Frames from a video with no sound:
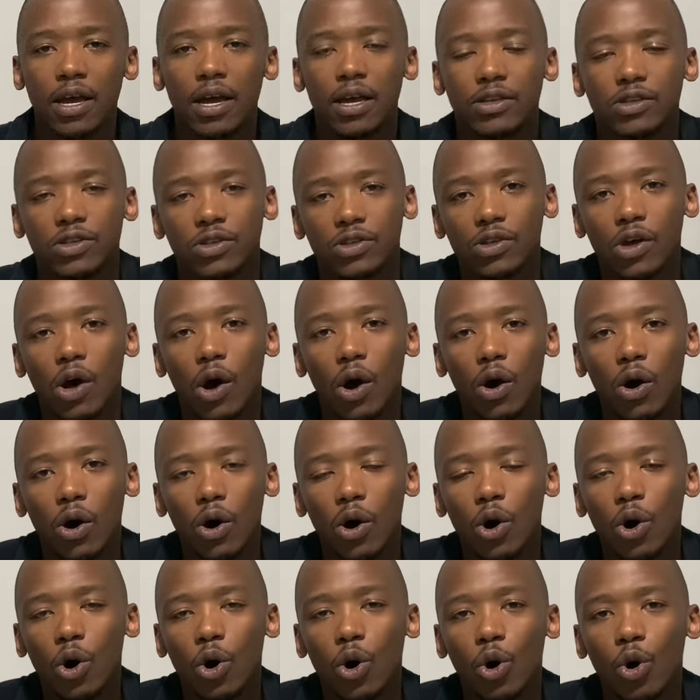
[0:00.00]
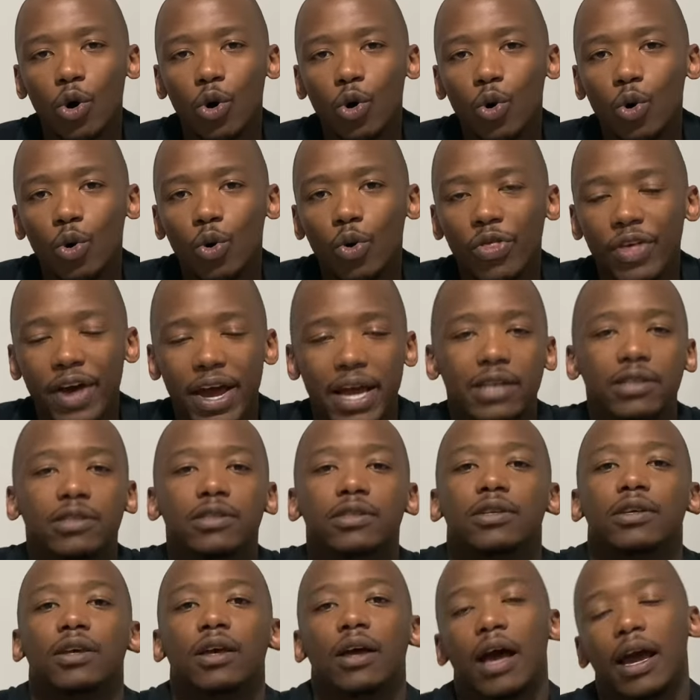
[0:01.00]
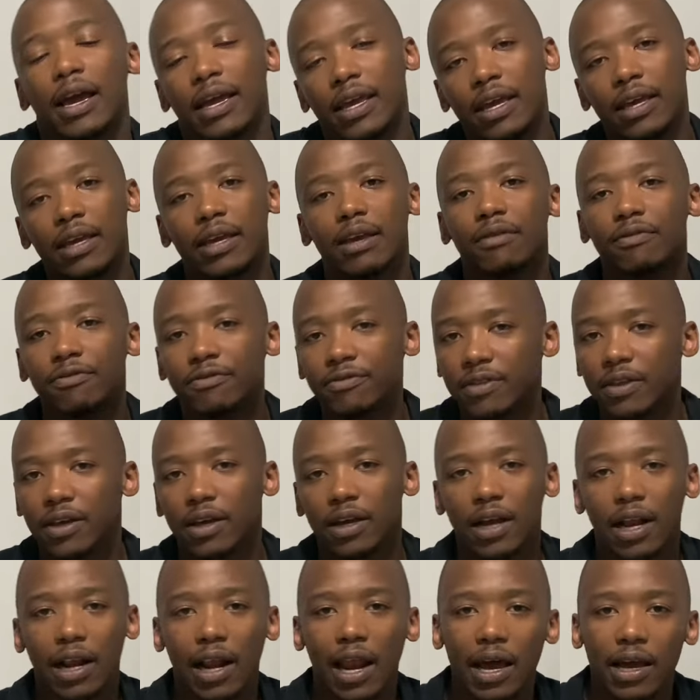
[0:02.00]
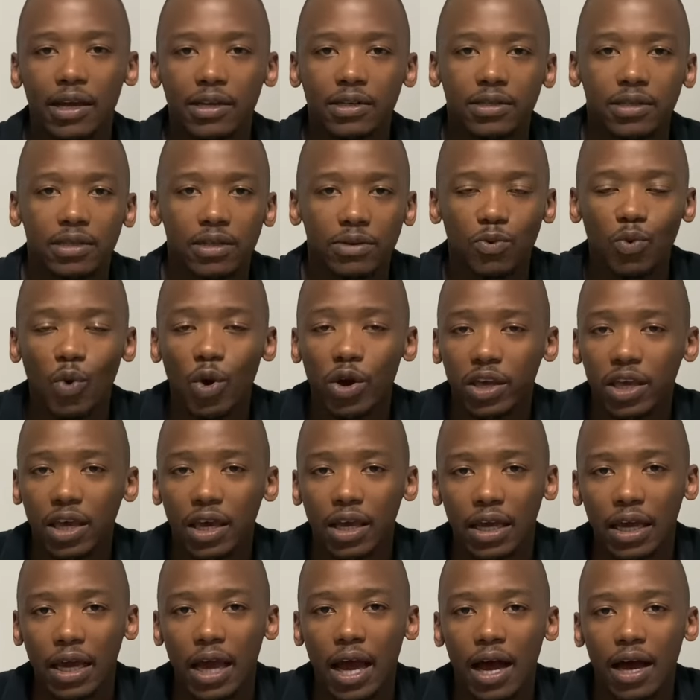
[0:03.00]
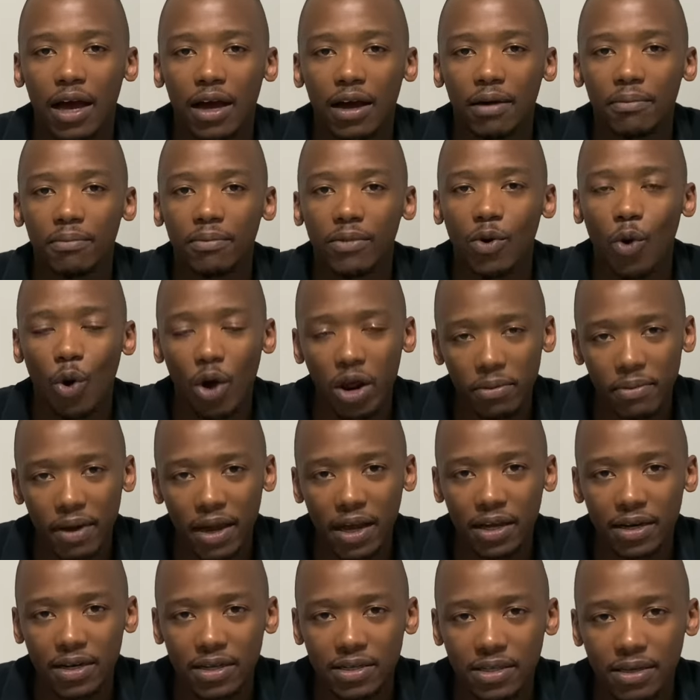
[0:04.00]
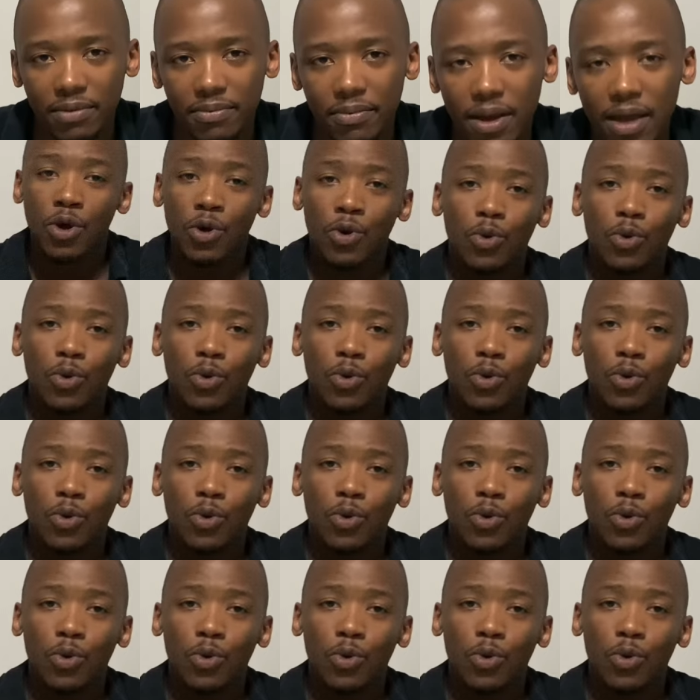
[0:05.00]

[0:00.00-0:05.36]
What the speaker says: so that I can give the client a working coin mechanism.